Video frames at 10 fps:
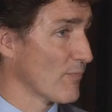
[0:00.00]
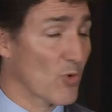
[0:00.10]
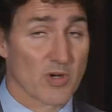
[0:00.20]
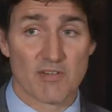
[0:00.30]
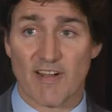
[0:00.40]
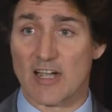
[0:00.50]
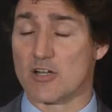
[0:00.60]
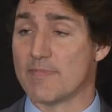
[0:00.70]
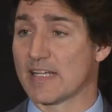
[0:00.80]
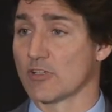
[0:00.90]
where
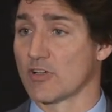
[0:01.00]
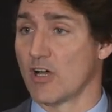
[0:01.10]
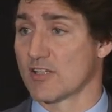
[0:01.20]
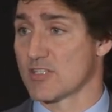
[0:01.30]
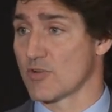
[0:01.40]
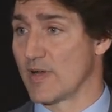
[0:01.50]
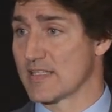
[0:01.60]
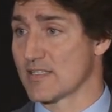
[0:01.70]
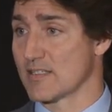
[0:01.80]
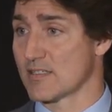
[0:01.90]
environmental
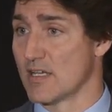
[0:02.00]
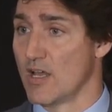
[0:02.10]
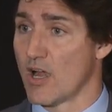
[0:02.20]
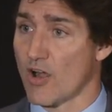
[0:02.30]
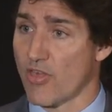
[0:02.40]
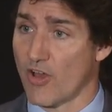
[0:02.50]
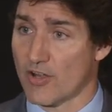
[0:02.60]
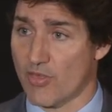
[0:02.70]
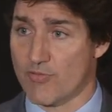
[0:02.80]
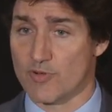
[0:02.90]
consequences are
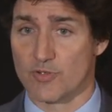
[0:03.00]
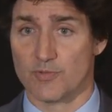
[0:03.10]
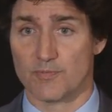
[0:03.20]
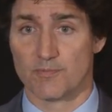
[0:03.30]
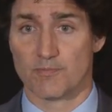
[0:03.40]
thought through,